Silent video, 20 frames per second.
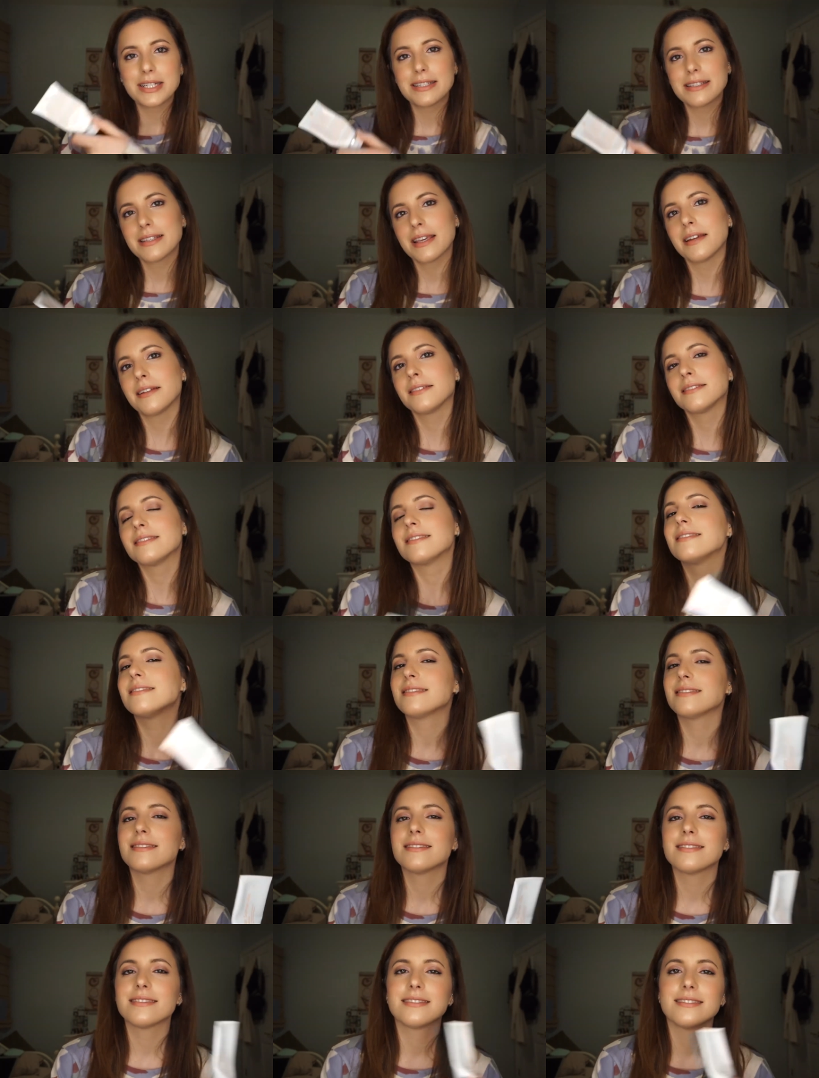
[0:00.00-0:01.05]
skin.
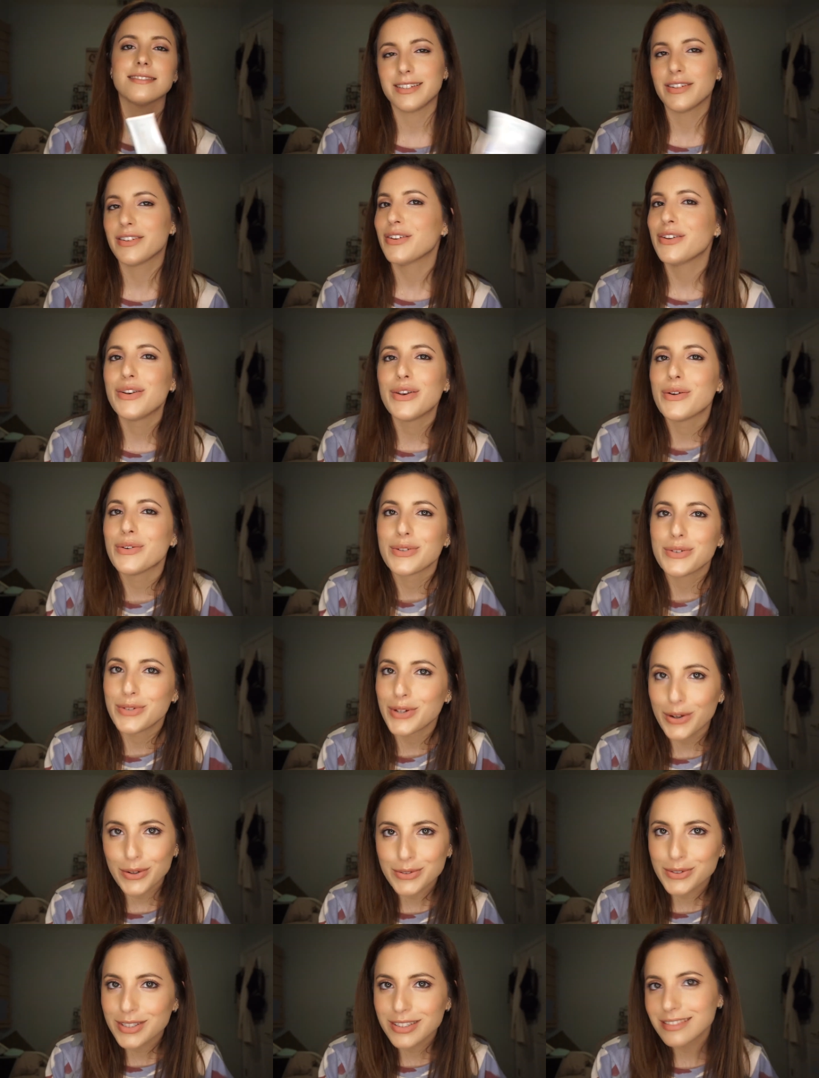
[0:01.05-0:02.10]
No, you don't.
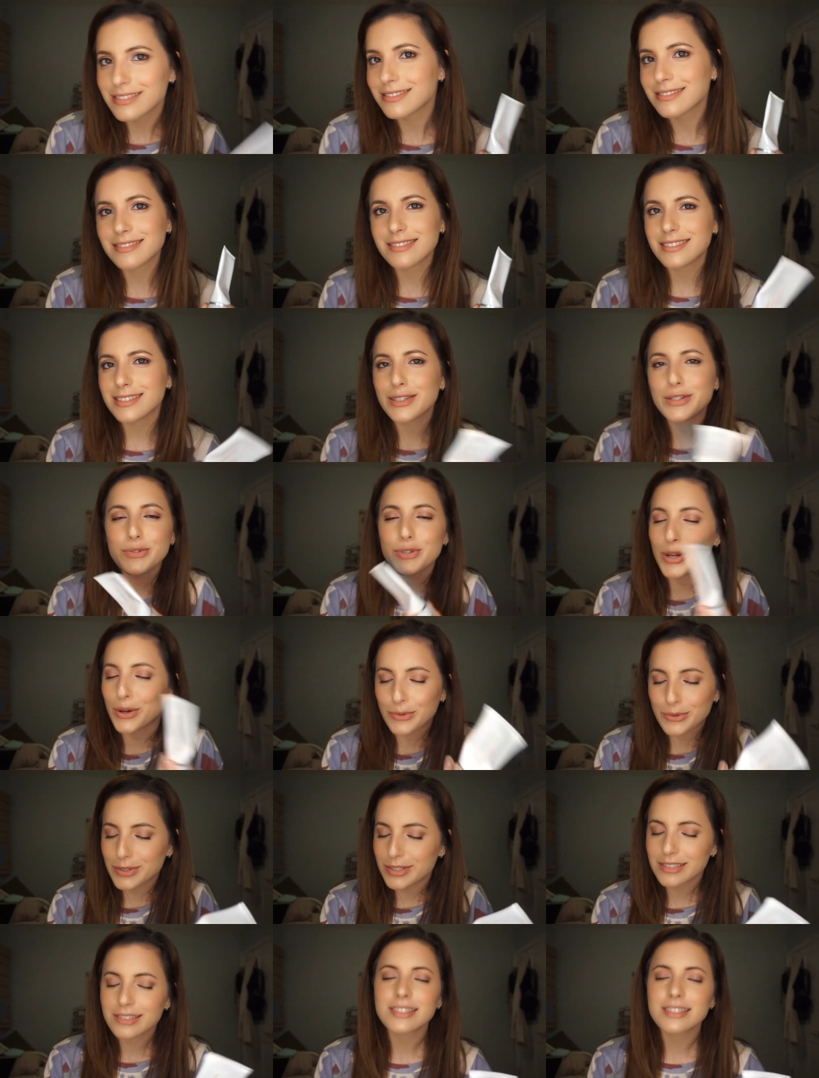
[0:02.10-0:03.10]
You don't.